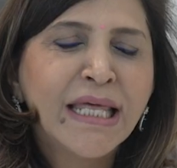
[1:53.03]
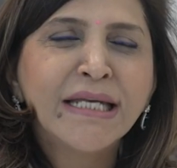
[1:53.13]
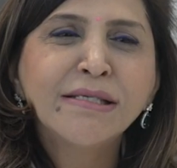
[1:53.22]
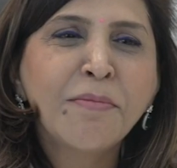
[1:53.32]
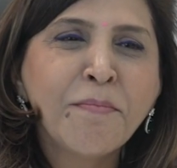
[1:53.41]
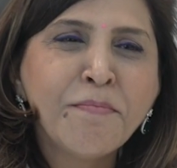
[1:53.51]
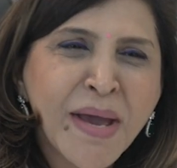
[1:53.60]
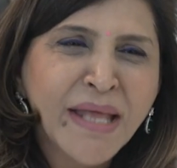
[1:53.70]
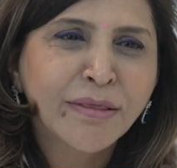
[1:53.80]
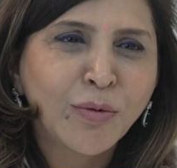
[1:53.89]
There is a
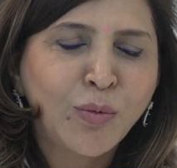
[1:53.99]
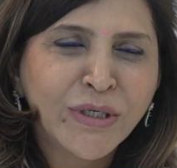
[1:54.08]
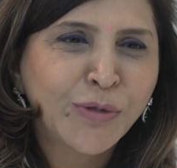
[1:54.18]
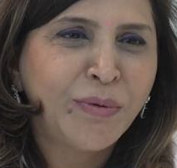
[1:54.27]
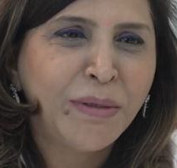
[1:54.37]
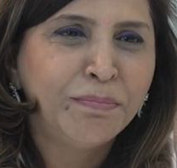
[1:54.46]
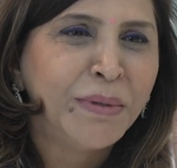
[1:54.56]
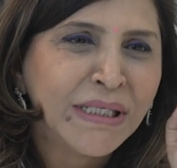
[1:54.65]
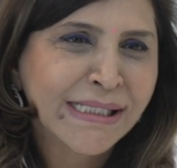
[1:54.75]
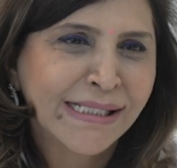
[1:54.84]
myth which we
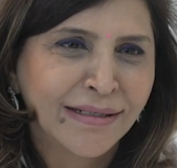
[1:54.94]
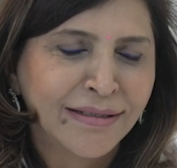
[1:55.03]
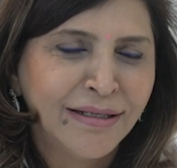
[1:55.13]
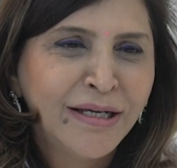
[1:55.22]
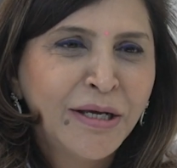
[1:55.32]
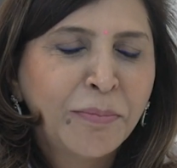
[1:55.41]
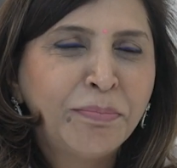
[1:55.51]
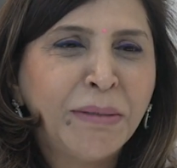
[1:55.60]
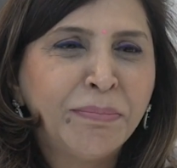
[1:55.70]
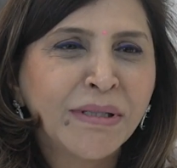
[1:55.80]
busted.
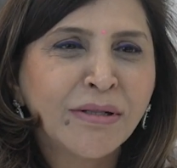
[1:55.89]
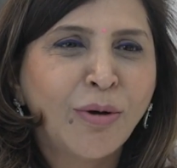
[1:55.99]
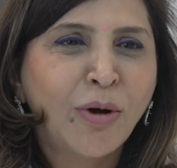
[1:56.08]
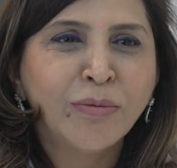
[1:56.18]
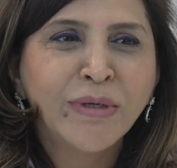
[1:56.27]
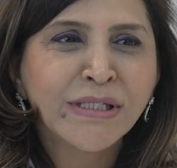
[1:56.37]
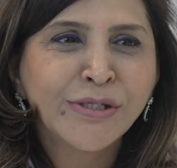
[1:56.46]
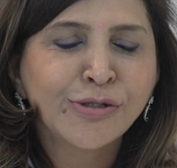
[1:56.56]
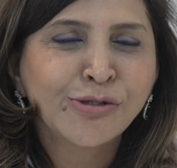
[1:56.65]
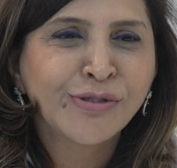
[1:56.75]
People
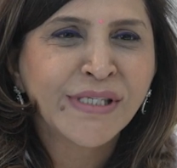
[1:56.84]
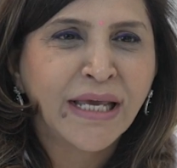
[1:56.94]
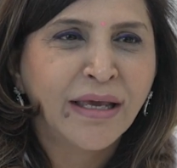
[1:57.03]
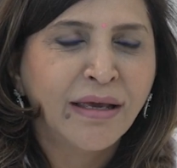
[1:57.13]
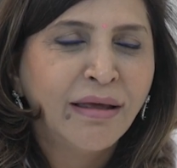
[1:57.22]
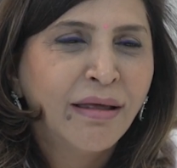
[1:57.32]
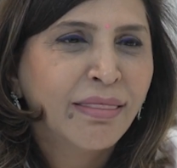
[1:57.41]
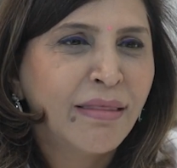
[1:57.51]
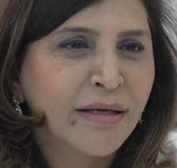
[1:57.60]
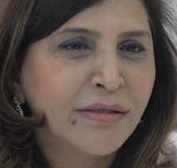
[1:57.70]
always used to say
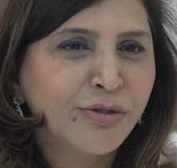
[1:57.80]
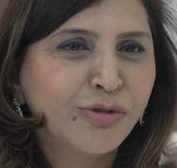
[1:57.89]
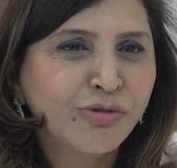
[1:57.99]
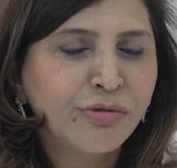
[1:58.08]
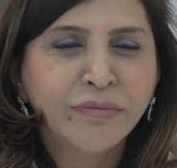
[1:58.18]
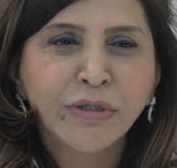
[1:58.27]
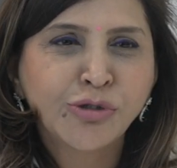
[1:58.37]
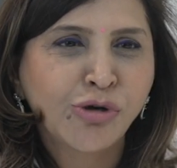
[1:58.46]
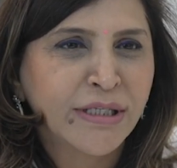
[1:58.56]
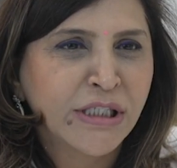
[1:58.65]
that liver
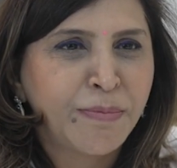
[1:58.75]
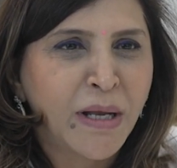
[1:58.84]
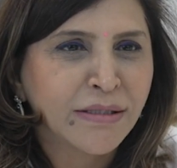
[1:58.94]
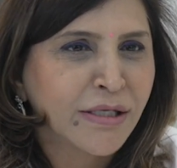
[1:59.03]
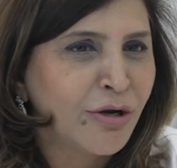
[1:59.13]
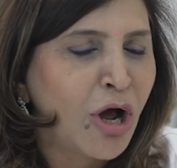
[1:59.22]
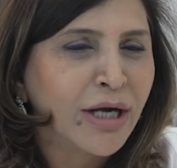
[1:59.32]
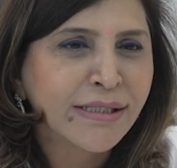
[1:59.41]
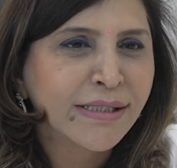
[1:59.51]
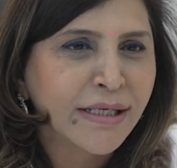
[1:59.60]
transplants are
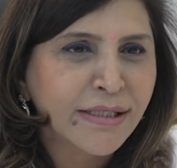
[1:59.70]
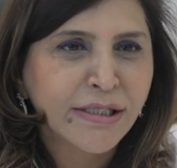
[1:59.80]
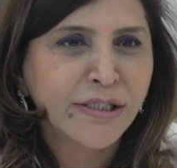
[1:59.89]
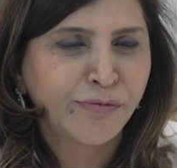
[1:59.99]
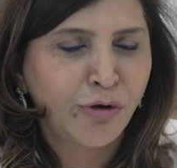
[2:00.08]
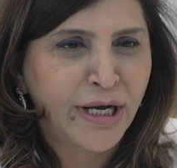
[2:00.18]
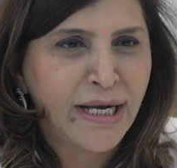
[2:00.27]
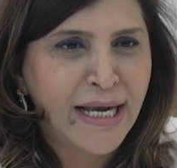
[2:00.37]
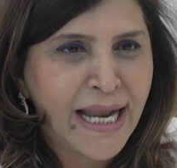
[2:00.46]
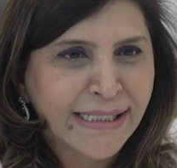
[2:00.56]
not successful
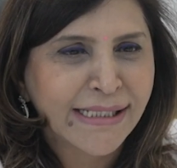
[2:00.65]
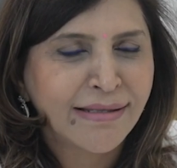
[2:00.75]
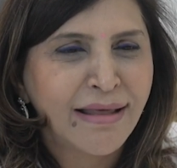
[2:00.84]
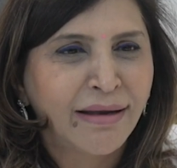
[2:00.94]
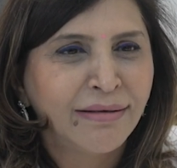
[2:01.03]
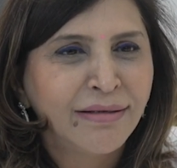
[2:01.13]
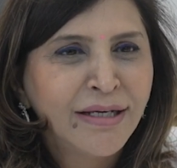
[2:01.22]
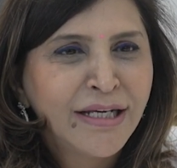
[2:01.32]
in less than